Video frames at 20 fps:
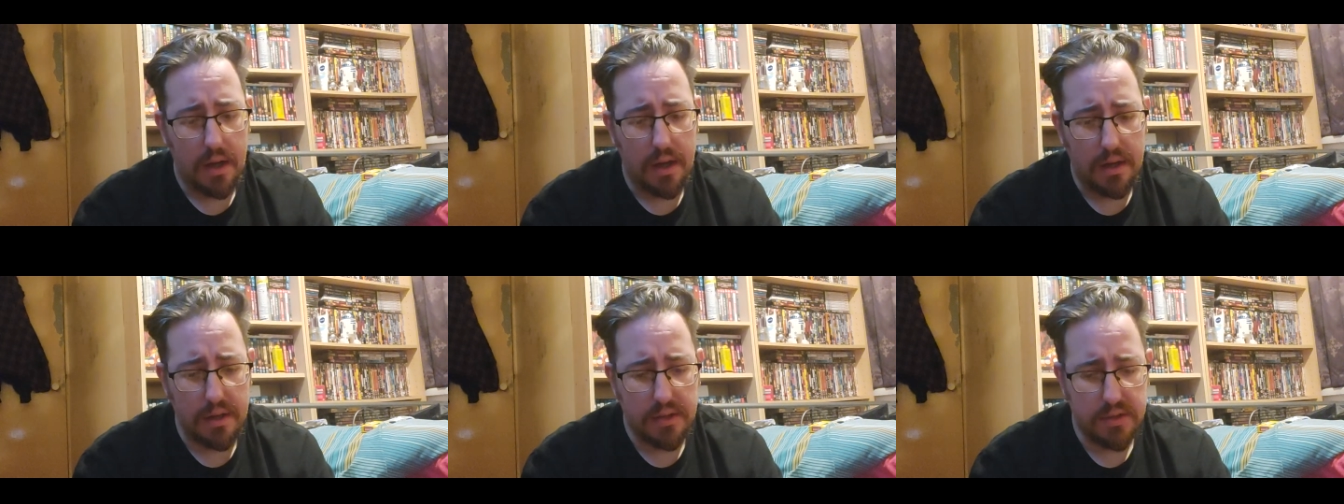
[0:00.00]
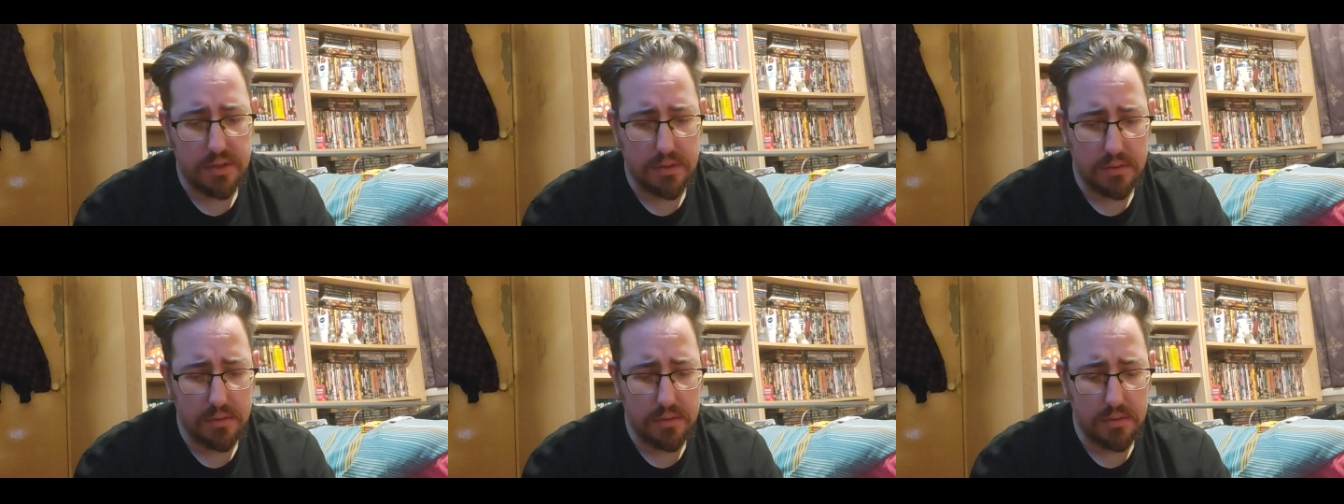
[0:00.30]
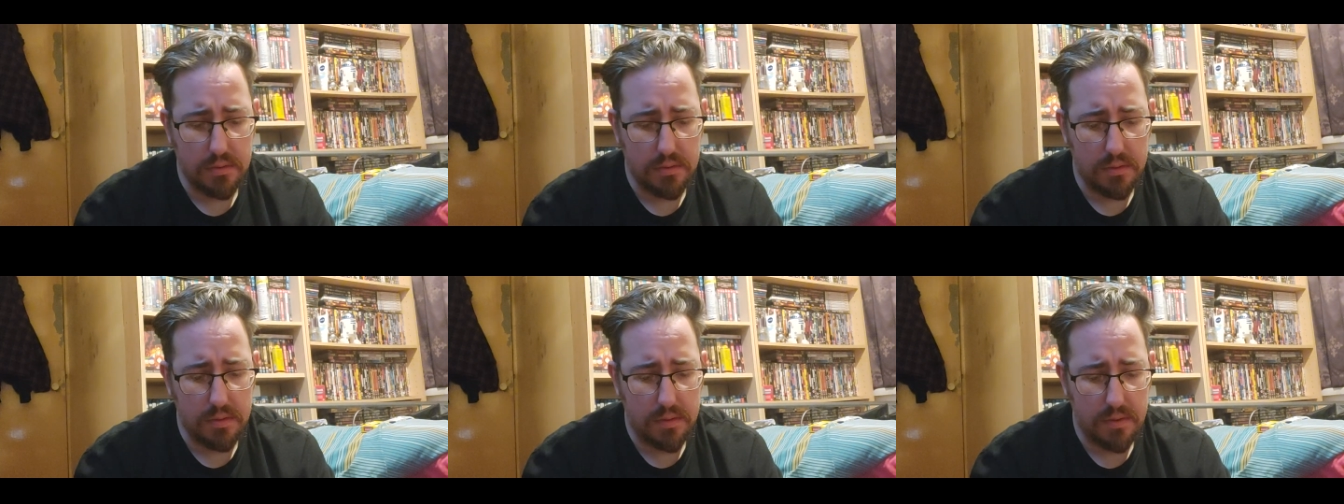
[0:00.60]

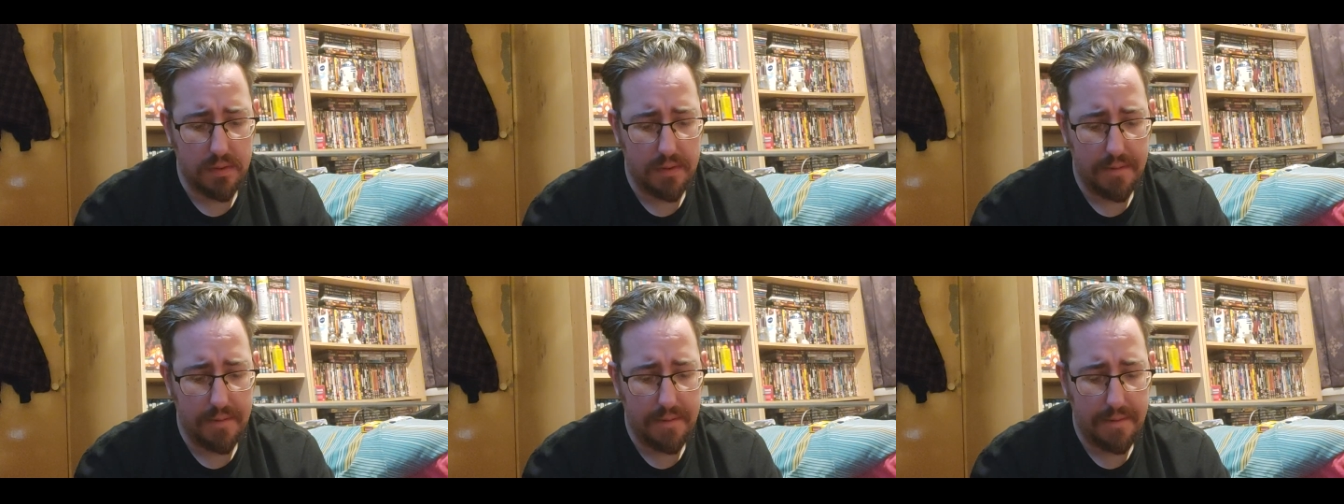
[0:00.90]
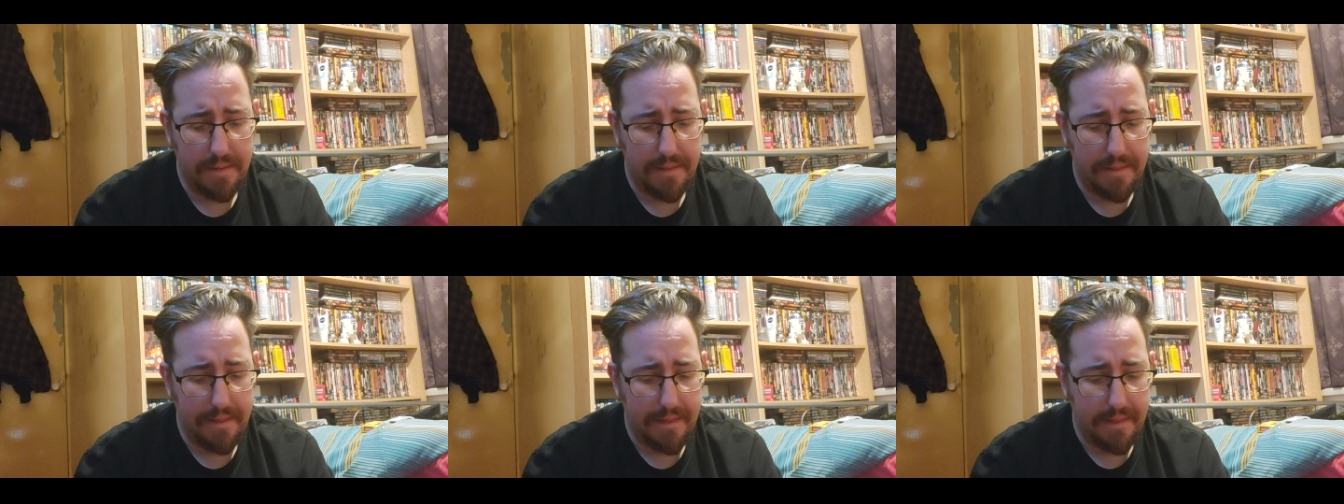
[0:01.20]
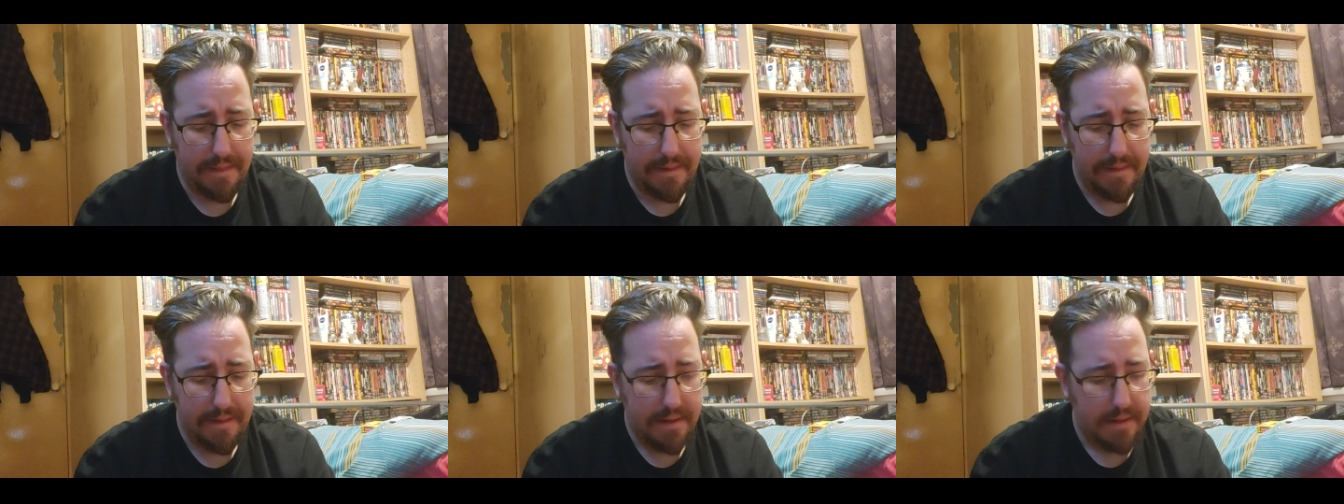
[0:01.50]
So
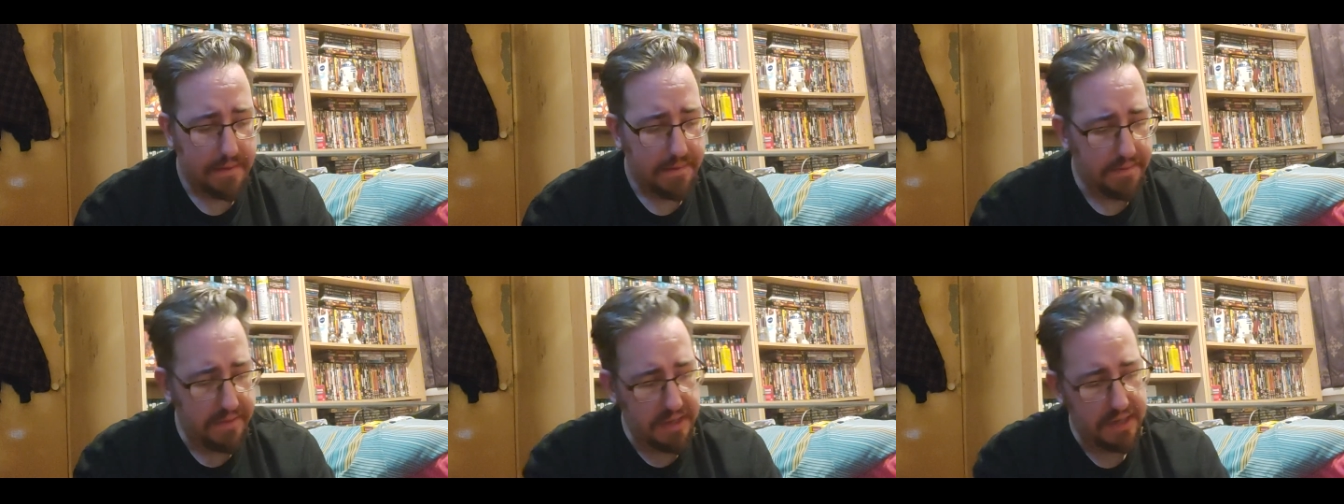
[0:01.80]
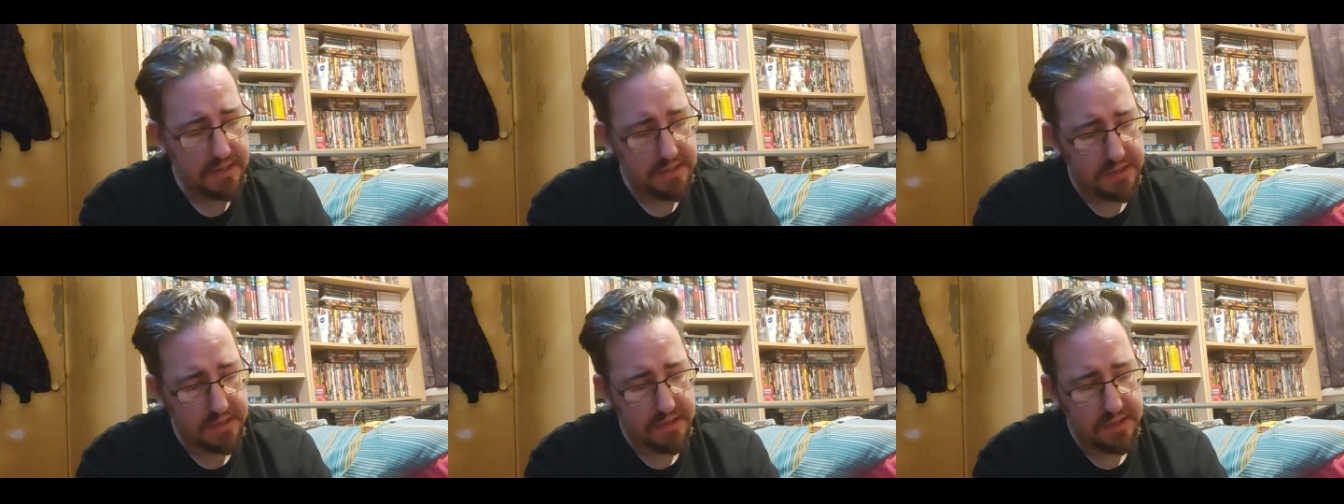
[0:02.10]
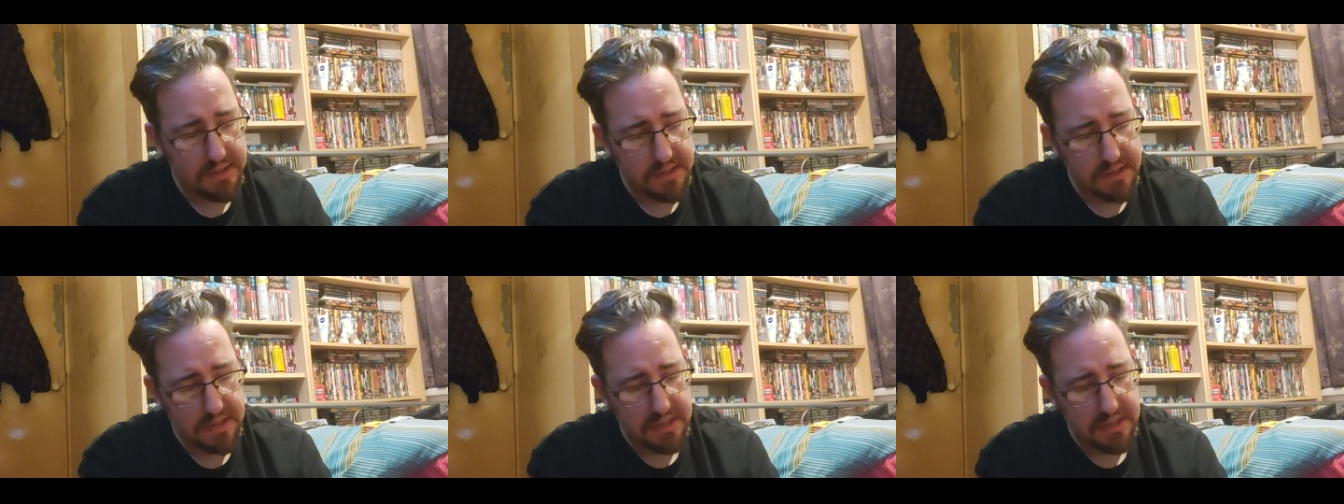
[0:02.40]
this